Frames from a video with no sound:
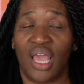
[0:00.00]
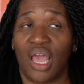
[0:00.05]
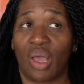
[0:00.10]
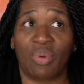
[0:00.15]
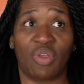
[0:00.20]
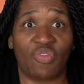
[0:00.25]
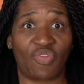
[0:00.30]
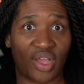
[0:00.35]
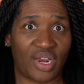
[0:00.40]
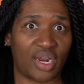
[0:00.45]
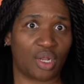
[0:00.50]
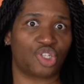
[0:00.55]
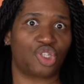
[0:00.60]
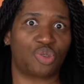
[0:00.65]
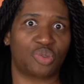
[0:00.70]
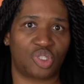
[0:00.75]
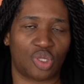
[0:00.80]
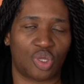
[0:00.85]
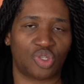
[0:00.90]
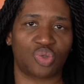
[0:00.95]
and we find out she
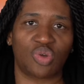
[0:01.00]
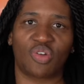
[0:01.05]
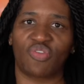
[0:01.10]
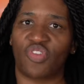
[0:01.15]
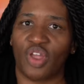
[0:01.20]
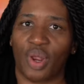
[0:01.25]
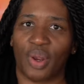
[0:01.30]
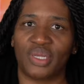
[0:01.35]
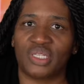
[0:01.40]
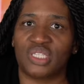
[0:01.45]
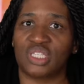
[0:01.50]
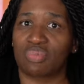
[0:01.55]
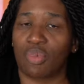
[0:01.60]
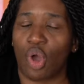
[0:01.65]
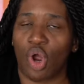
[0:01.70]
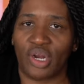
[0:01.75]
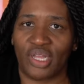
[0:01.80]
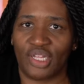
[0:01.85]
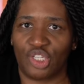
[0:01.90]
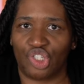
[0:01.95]
was also a very
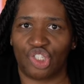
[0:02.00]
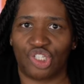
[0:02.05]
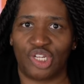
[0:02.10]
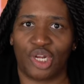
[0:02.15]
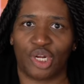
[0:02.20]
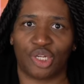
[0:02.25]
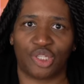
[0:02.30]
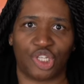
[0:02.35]
smart engineer,